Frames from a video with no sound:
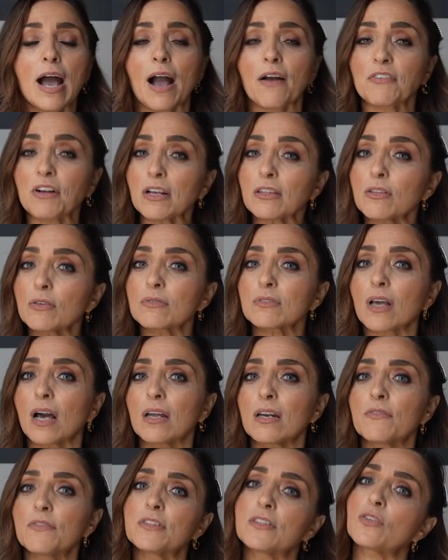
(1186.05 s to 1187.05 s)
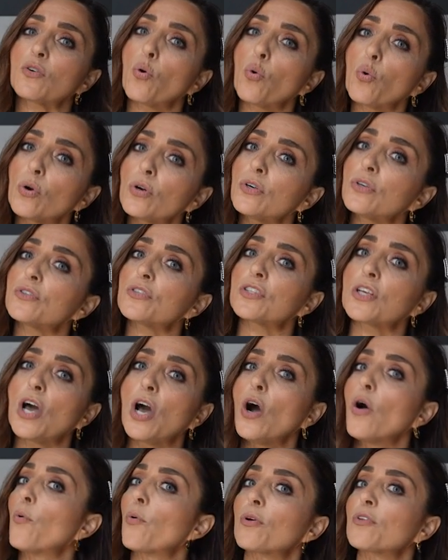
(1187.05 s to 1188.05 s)
I've got those kind of in corners
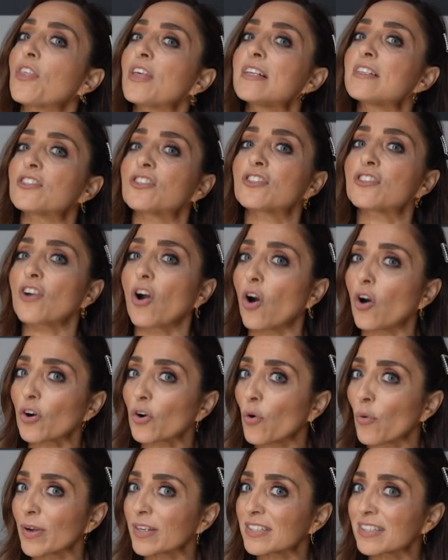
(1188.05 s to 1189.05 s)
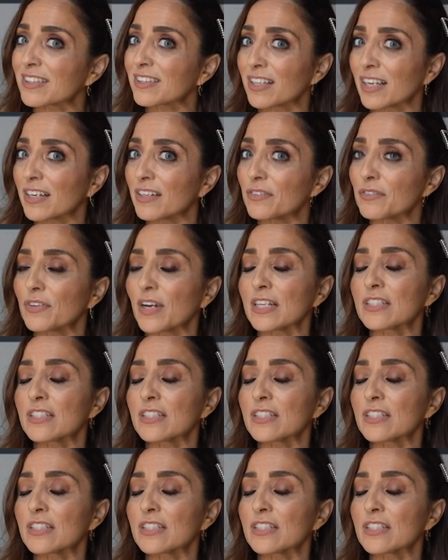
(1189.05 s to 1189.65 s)
where things just aren't going to live.